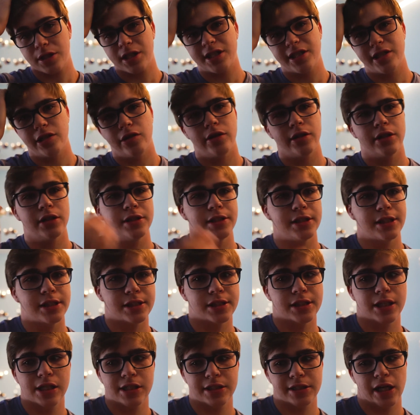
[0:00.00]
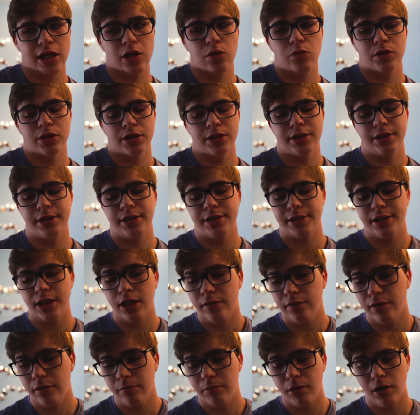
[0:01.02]
considering the Z6. I don't want the
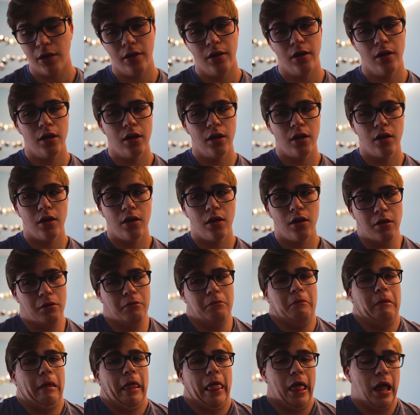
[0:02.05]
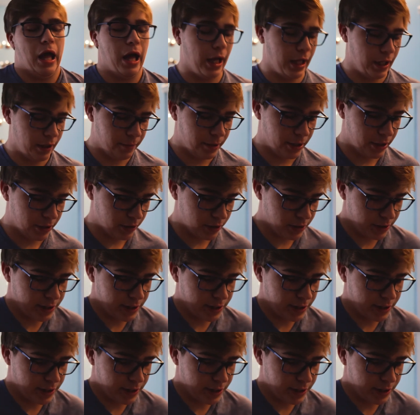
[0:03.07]
Z7, but I mean the